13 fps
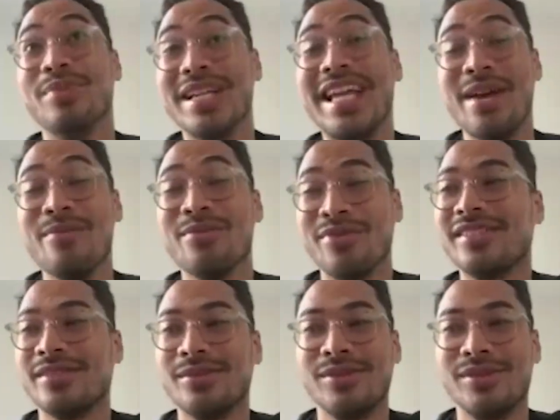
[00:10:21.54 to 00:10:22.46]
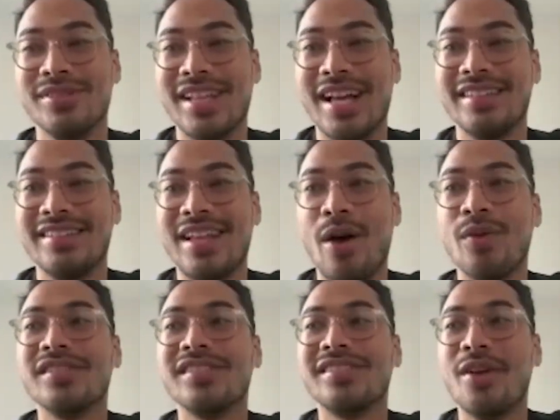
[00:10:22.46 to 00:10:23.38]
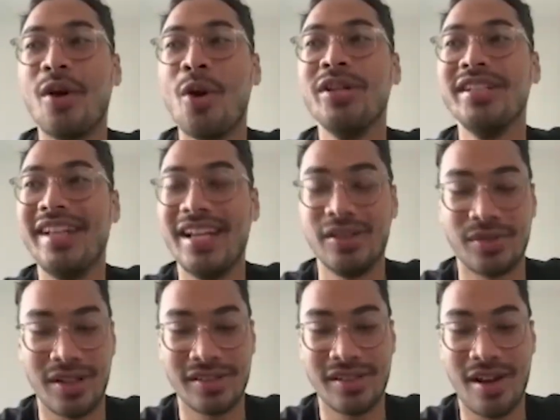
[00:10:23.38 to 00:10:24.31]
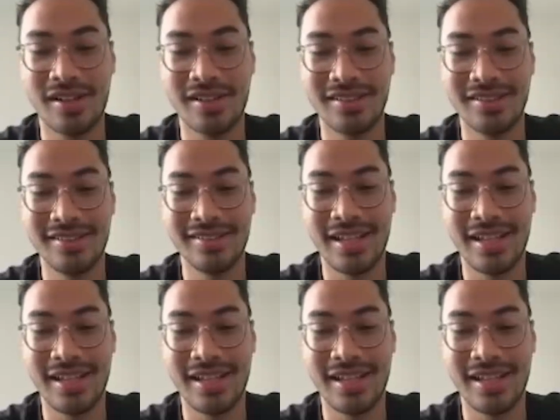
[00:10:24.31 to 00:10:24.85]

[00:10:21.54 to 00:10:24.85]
became a festival. That was early days when I was talking,